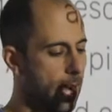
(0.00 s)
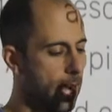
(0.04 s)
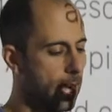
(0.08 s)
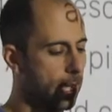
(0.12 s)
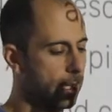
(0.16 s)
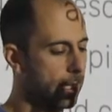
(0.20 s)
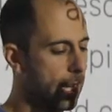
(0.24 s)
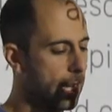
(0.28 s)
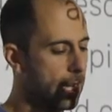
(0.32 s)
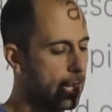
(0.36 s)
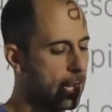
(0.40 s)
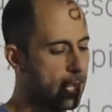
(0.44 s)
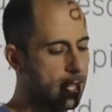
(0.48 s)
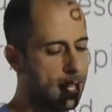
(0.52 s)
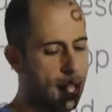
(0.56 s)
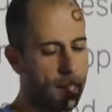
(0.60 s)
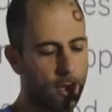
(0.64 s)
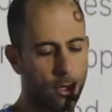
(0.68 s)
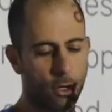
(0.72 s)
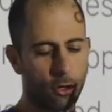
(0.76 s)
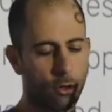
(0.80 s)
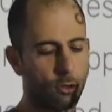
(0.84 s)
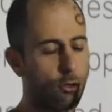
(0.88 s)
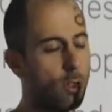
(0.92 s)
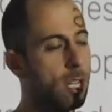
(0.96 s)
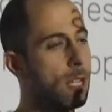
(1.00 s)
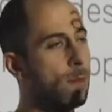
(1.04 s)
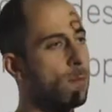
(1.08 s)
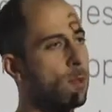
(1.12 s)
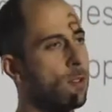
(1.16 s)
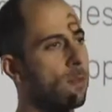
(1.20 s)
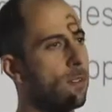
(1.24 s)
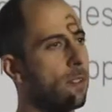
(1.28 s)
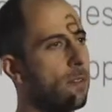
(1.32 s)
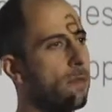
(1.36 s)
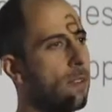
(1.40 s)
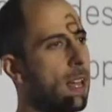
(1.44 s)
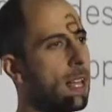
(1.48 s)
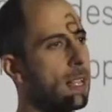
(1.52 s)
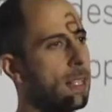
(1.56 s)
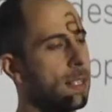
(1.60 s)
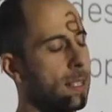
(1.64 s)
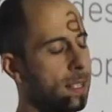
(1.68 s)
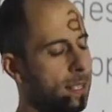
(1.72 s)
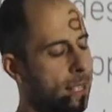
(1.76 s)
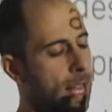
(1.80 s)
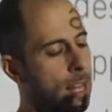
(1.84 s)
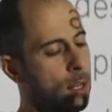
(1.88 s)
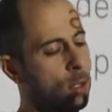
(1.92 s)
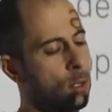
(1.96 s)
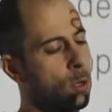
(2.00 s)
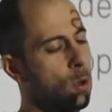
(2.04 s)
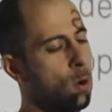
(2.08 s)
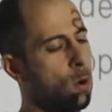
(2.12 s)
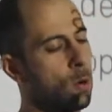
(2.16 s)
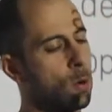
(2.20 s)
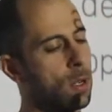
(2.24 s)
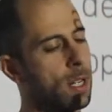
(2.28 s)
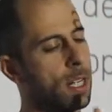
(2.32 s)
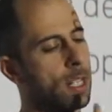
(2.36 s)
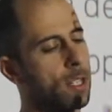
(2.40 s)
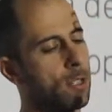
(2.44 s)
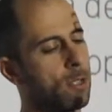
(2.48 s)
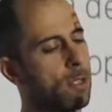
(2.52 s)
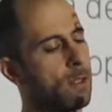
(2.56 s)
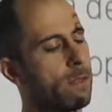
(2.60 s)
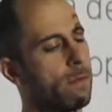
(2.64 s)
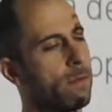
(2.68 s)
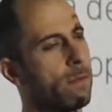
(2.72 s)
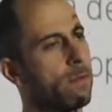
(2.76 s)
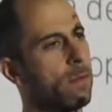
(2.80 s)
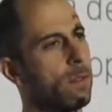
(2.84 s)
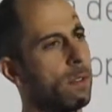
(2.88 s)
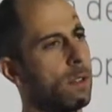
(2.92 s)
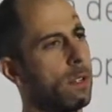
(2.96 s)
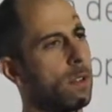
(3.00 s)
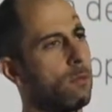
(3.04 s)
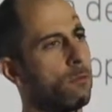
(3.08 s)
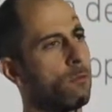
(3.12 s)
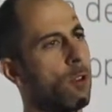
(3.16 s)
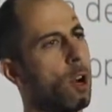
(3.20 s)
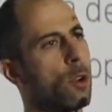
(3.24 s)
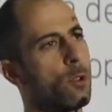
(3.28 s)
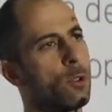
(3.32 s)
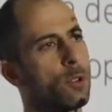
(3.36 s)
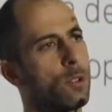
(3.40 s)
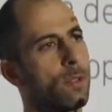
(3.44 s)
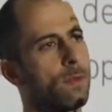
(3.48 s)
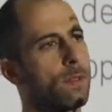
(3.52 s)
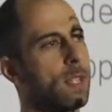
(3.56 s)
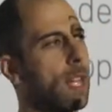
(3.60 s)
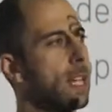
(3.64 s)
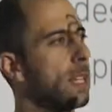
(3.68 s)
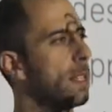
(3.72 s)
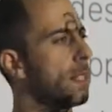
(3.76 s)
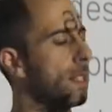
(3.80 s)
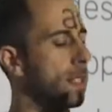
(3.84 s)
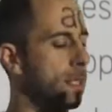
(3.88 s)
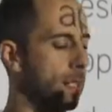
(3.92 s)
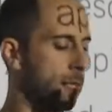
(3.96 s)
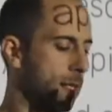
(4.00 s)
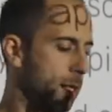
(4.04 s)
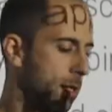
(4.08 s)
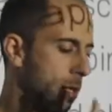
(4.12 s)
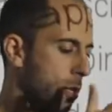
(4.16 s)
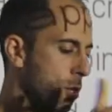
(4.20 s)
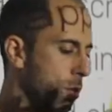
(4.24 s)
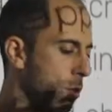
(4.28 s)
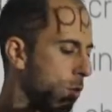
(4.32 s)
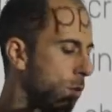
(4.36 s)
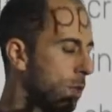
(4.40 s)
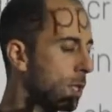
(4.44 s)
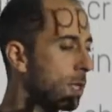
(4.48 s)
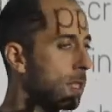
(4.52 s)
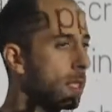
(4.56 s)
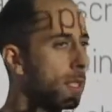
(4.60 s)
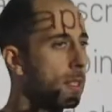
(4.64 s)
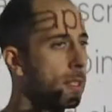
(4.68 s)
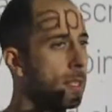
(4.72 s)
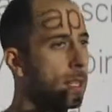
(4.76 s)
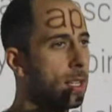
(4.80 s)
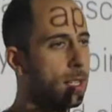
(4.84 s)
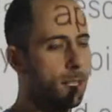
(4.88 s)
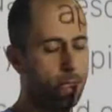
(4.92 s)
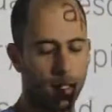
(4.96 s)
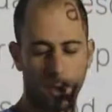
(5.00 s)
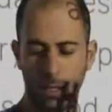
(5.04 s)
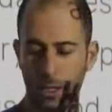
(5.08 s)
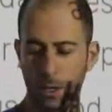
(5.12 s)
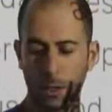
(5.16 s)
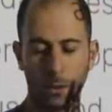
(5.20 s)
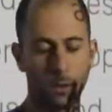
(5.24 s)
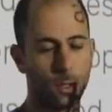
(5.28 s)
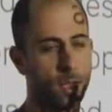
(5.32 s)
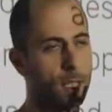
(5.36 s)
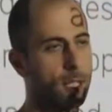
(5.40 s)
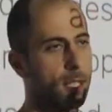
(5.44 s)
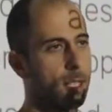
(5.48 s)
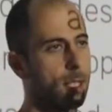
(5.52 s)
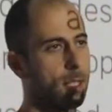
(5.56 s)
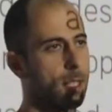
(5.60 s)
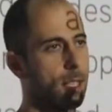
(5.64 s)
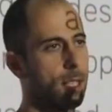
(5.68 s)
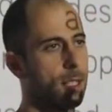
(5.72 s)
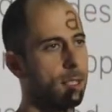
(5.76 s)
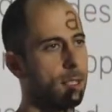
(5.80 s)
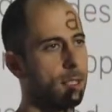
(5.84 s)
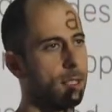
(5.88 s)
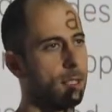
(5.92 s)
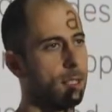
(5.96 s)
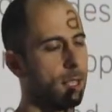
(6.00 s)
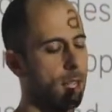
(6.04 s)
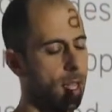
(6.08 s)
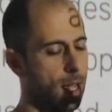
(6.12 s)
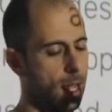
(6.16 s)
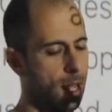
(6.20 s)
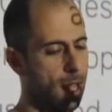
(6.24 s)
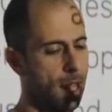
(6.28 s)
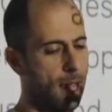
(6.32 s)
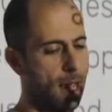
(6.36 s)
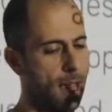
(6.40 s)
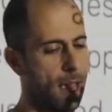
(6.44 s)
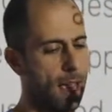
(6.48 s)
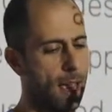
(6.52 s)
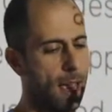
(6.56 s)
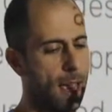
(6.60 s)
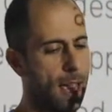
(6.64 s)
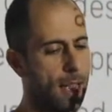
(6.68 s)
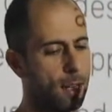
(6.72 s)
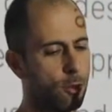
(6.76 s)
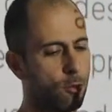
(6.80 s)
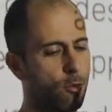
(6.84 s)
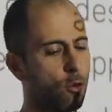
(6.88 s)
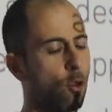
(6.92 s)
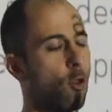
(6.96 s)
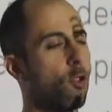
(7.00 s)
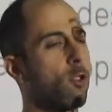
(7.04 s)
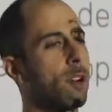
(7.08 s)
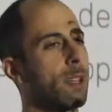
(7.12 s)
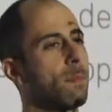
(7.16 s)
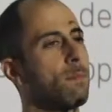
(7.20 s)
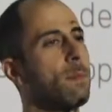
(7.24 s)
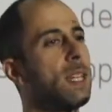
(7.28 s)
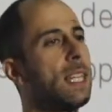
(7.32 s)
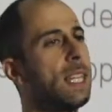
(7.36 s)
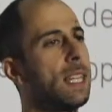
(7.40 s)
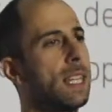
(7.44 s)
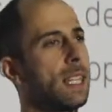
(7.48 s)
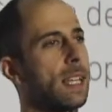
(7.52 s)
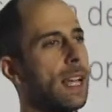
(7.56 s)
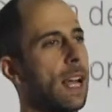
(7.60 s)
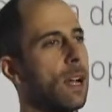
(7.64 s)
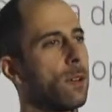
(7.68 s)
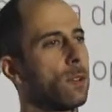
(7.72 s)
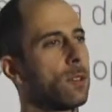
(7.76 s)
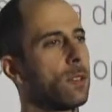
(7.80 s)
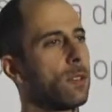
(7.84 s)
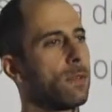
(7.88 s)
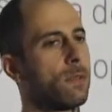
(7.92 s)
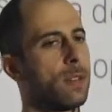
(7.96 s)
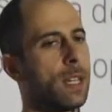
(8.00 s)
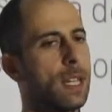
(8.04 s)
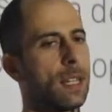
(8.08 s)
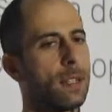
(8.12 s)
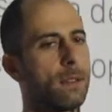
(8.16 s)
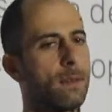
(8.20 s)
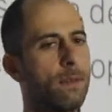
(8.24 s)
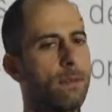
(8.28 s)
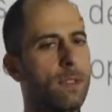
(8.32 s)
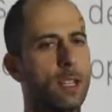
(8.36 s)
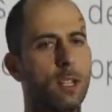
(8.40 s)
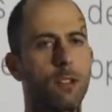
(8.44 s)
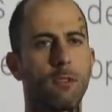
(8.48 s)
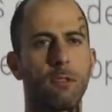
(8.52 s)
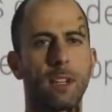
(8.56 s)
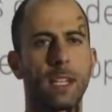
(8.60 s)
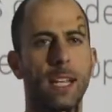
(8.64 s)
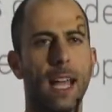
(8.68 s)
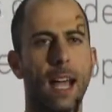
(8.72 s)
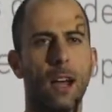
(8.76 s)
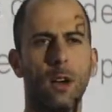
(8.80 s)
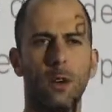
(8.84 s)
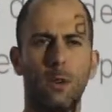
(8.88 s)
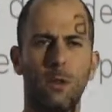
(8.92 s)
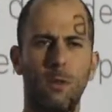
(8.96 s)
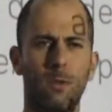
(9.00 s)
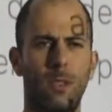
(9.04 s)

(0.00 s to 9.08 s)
taking that stream of events, that long list of rows of data that said the user did this and the user did this, and drawing meaning out of it, figuring out who